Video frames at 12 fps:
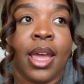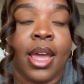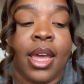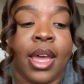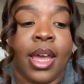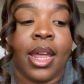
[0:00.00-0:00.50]

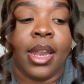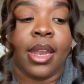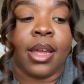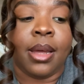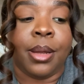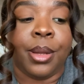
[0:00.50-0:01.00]
And
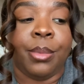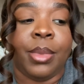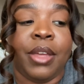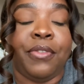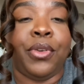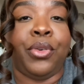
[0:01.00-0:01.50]

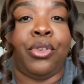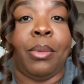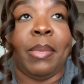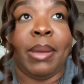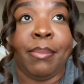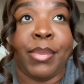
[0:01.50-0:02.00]
if you
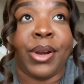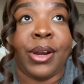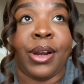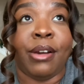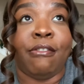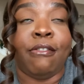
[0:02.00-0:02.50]

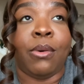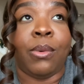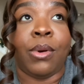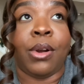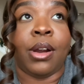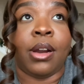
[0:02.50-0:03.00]
remember,
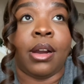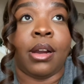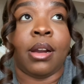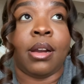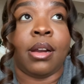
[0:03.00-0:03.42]
for